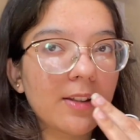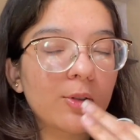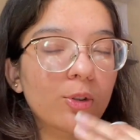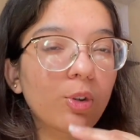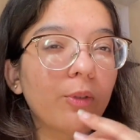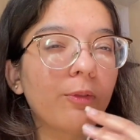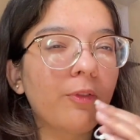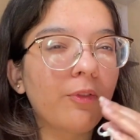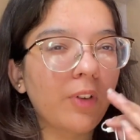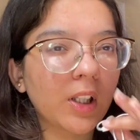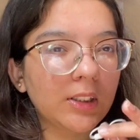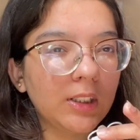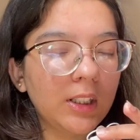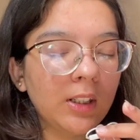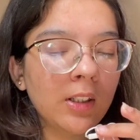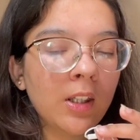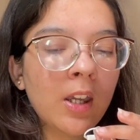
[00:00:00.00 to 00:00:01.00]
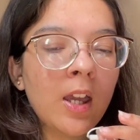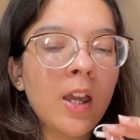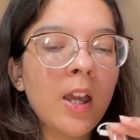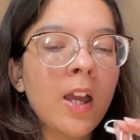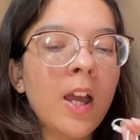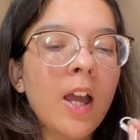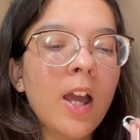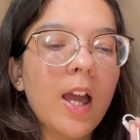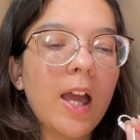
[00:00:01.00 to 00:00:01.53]
it's so funny,
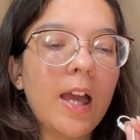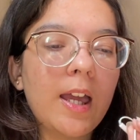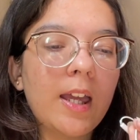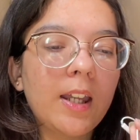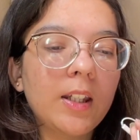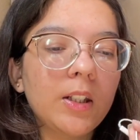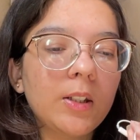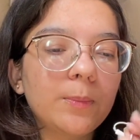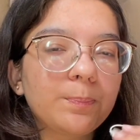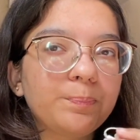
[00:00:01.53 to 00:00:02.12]
and